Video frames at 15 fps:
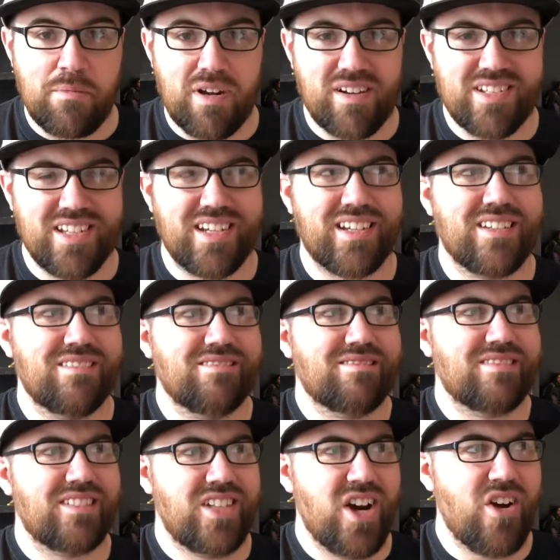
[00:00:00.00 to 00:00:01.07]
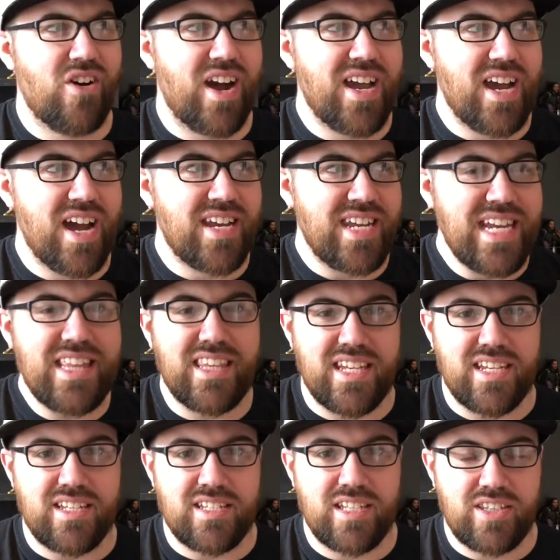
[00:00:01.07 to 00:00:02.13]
but I was like, no, I need these.